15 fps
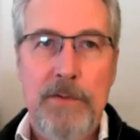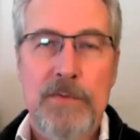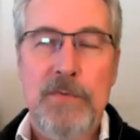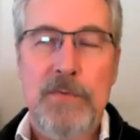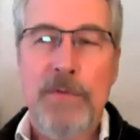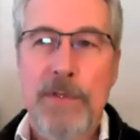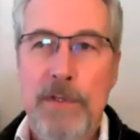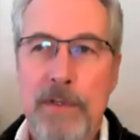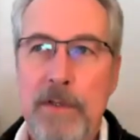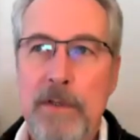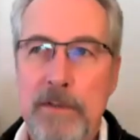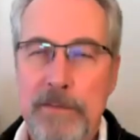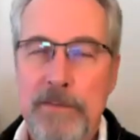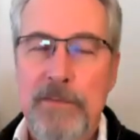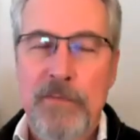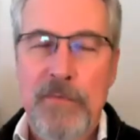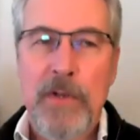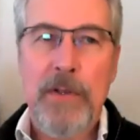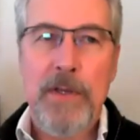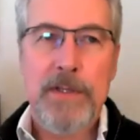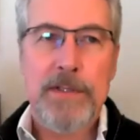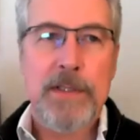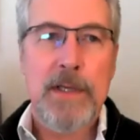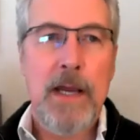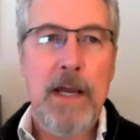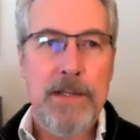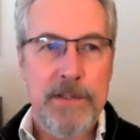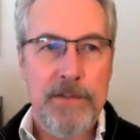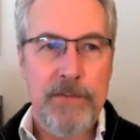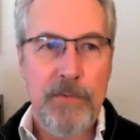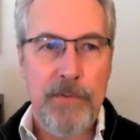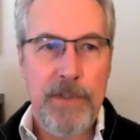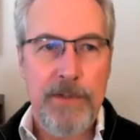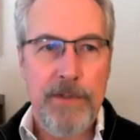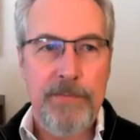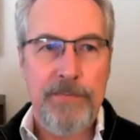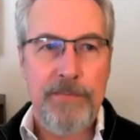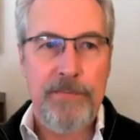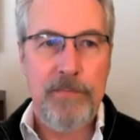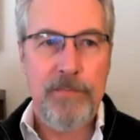there are various kinds of grief.